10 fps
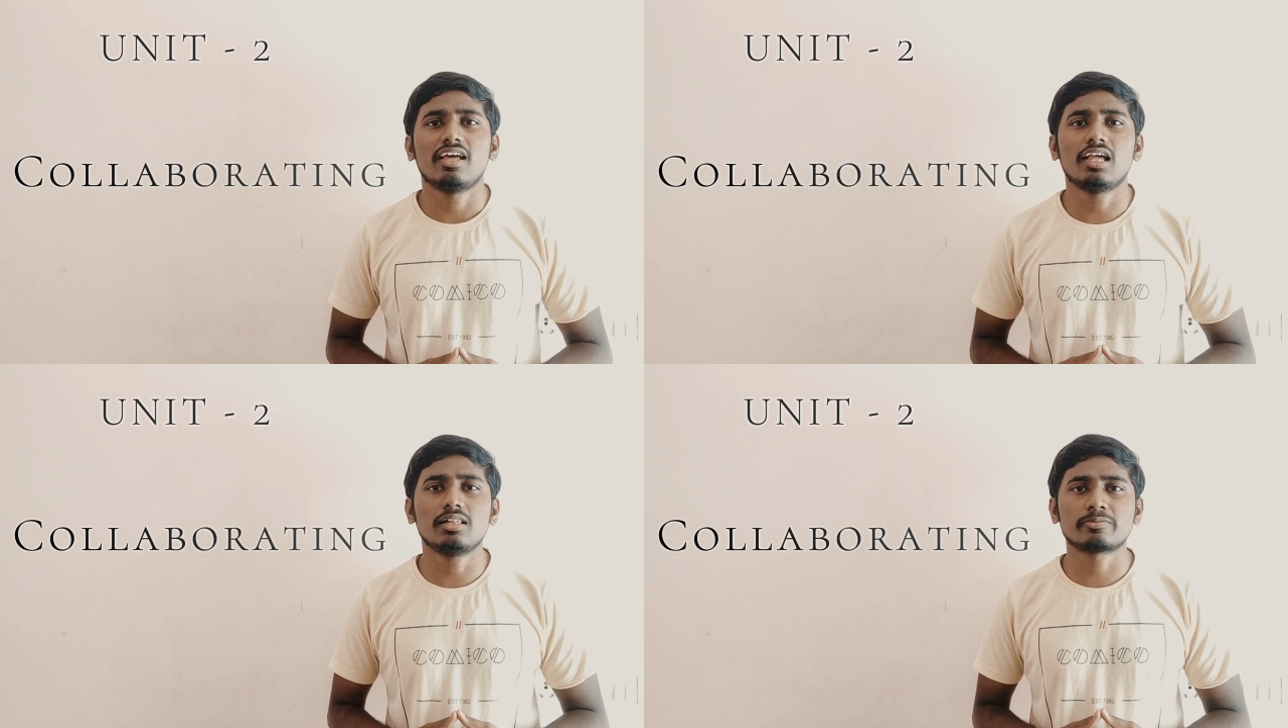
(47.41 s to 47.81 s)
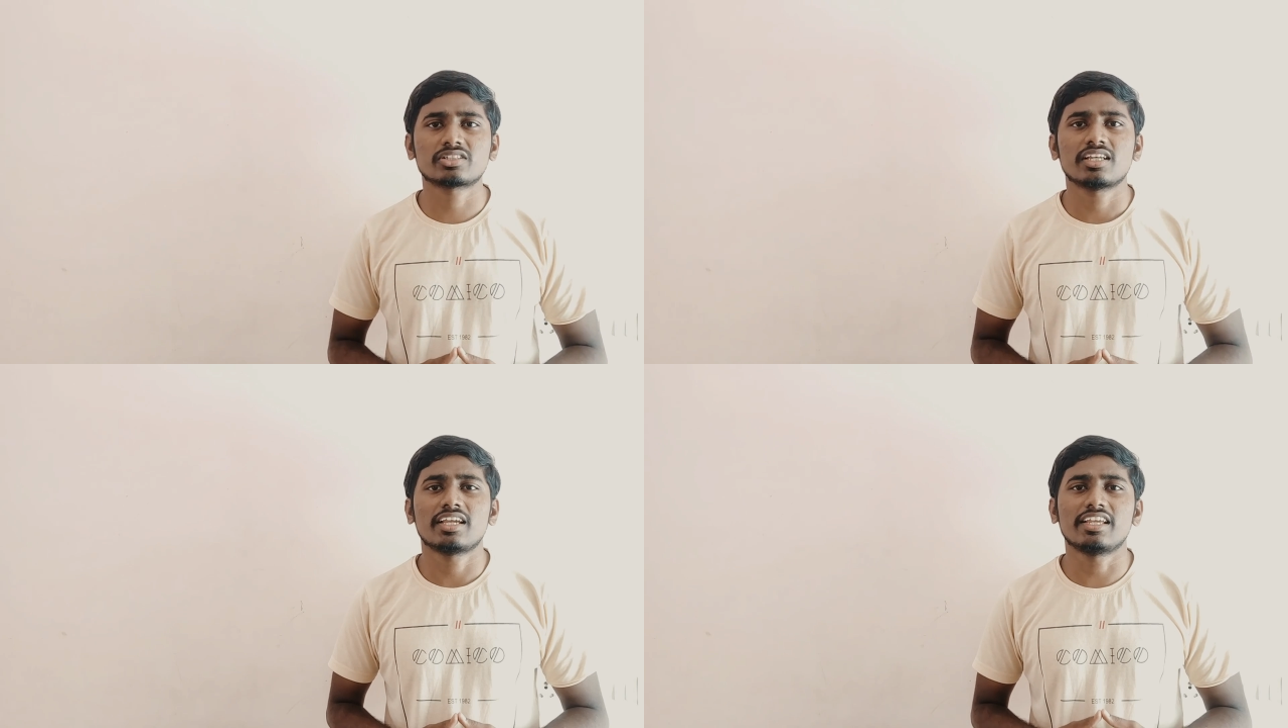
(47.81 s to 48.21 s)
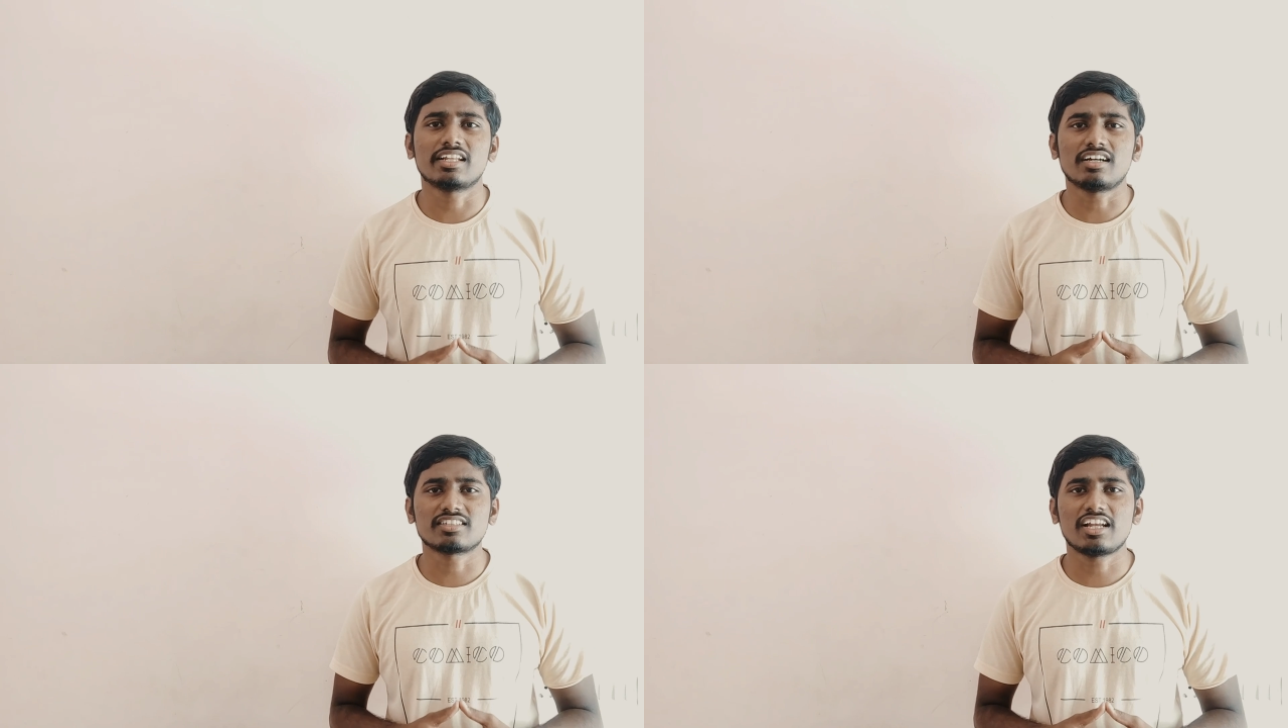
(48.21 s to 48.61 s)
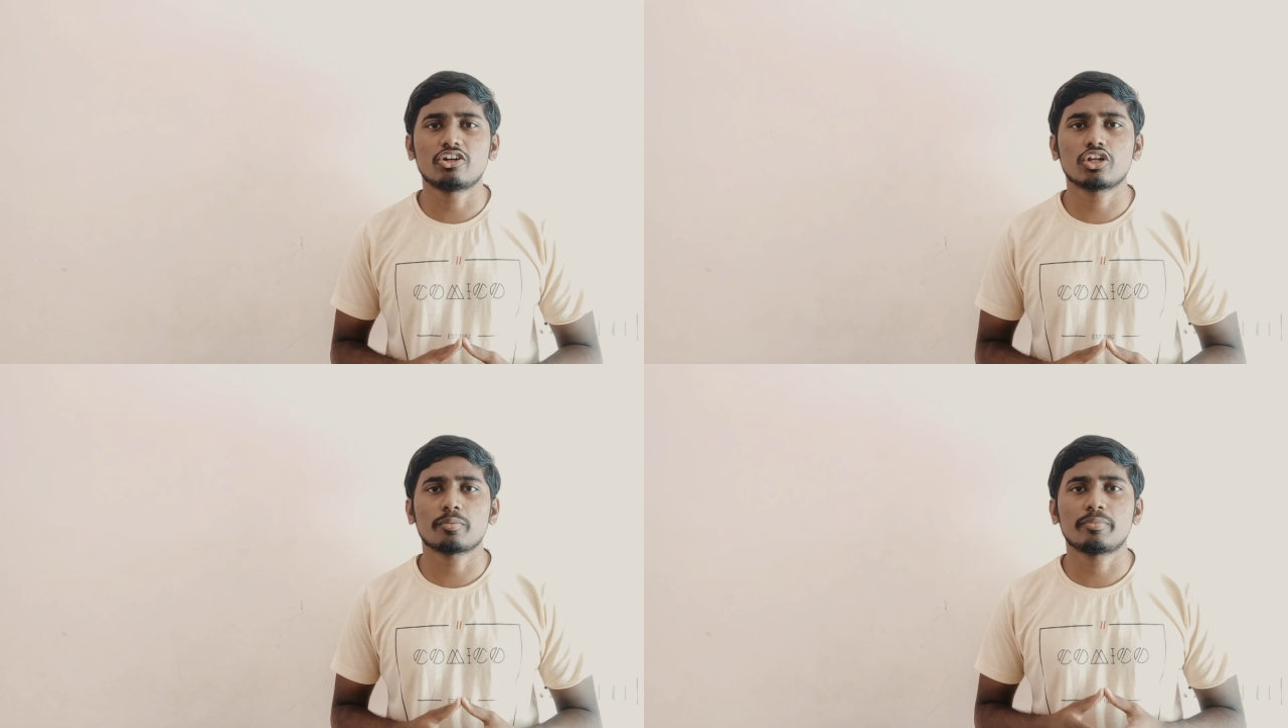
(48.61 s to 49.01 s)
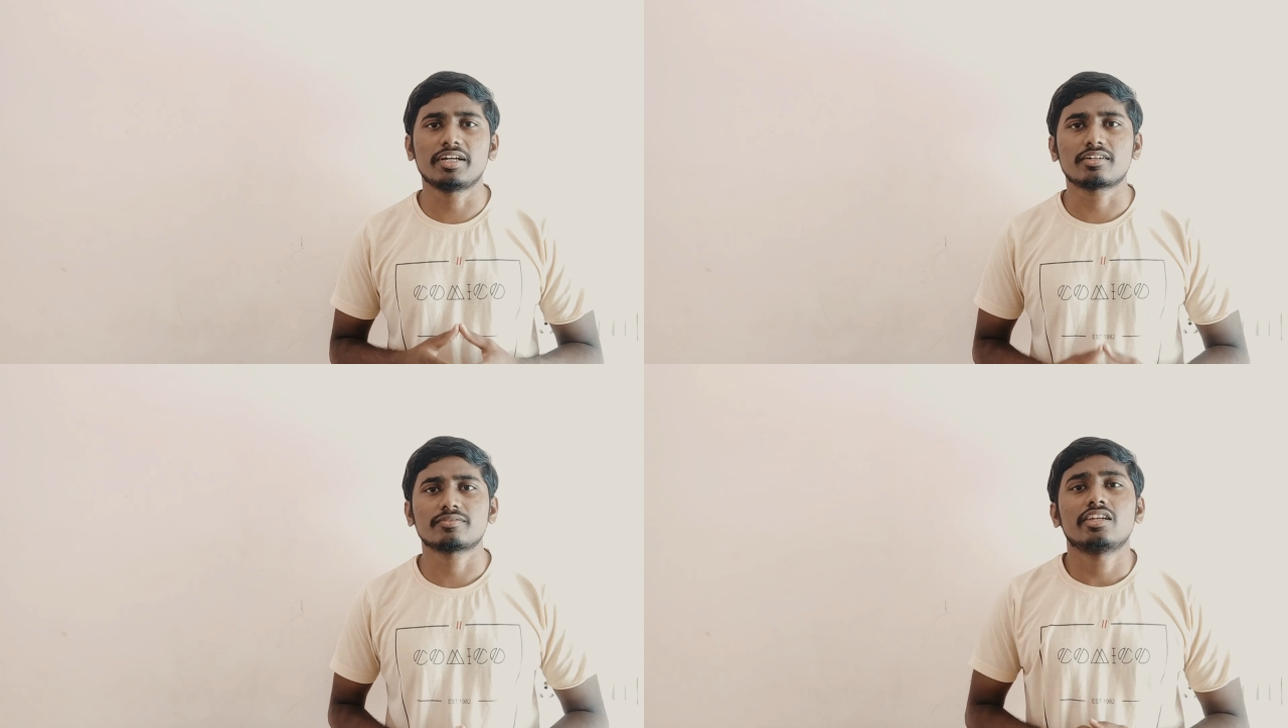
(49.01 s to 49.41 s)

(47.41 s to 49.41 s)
helps in agile development.